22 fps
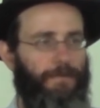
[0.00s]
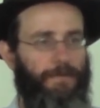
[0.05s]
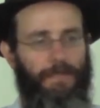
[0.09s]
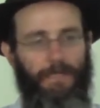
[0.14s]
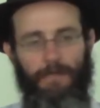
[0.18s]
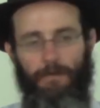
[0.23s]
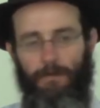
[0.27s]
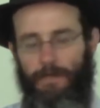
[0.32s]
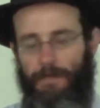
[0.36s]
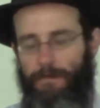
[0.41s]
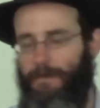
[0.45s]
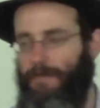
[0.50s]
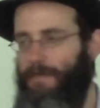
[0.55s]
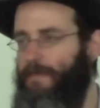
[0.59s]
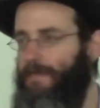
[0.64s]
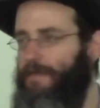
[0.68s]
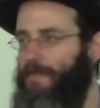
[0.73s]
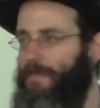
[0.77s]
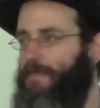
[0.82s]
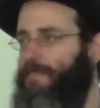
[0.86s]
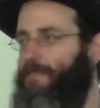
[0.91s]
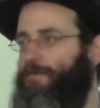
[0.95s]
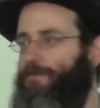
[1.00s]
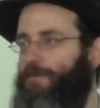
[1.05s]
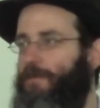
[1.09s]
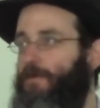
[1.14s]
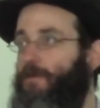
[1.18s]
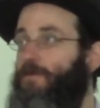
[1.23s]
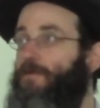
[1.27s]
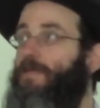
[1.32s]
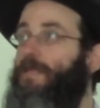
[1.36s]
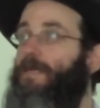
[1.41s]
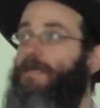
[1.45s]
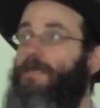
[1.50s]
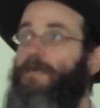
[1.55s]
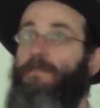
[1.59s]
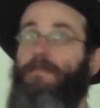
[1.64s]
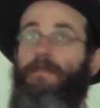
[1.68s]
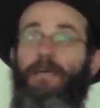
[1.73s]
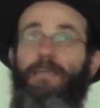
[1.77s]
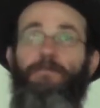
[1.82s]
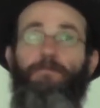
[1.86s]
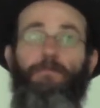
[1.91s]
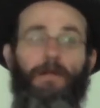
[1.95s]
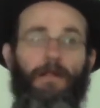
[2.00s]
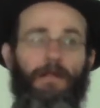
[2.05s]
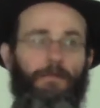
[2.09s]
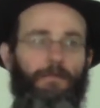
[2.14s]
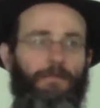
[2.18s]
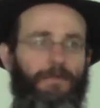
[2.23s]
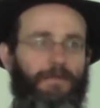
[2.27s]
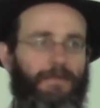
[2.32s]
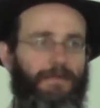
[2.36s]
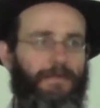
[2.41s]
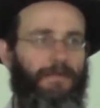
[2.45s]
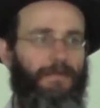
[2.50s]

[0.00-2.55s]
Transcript: It would immediately explode like a light bulb.